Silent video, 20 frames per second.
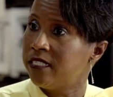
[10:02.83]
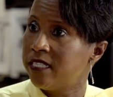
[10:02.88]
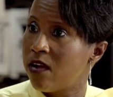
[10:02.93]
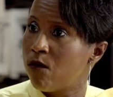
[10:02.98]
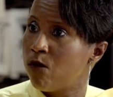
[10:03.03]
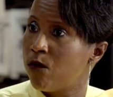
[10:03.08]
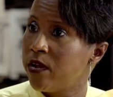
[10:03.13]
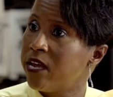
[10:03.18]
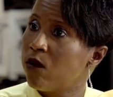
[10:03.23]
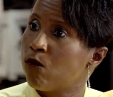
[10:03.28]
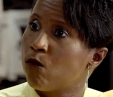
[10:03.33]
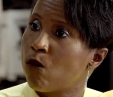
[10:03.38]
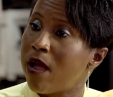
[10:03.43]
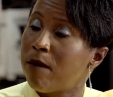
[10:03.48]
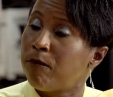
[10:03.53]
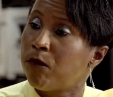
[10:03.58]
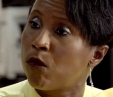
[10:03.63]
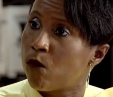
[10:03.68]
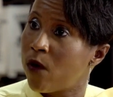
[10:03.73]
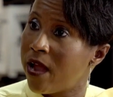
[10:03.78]
that we can
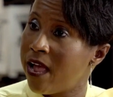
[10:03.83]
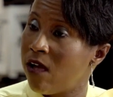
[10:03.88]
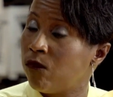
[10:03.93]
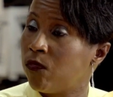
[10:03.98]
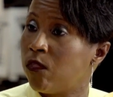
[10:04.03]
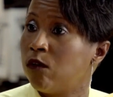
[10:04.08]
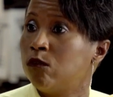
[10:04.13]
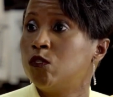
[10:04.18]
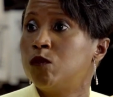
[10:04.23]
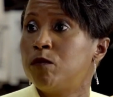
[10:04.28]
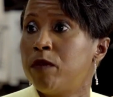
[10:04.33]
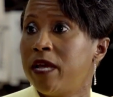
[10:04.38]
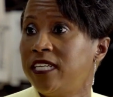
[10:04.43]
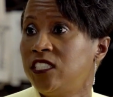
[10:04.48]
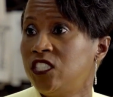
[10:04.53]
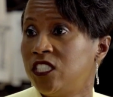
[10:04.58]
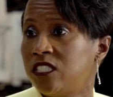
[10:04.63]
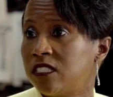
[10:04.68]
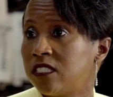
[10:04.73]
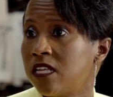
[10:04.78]
wrap around those
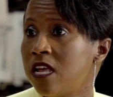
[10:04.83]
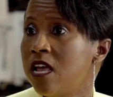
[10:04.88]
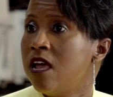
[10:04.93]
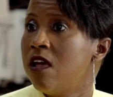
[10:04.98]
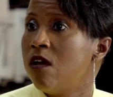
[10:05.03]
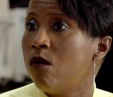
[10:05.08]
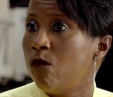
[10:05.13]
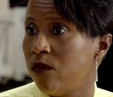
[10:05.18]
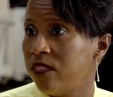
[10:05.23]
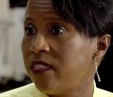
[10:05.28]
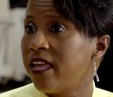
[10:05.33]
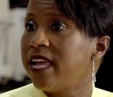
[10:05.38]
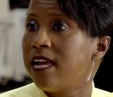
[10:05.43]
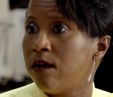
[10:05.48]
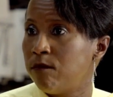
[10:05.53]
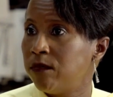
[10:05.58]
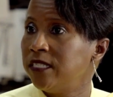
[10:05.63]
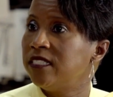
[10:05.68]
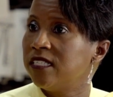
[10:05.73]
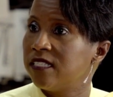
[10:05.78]
patients when they
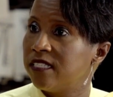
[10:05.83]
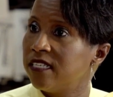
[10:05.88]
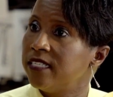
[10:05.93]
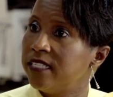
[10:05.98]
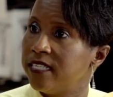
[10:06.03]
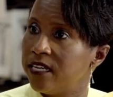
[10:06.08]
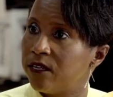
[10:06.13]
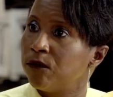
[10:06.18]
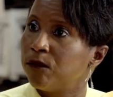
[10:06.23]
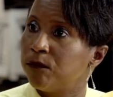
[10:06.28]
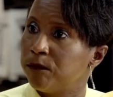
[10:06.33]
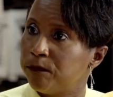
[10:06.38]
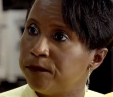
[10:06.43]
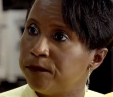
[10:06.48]
come into the center.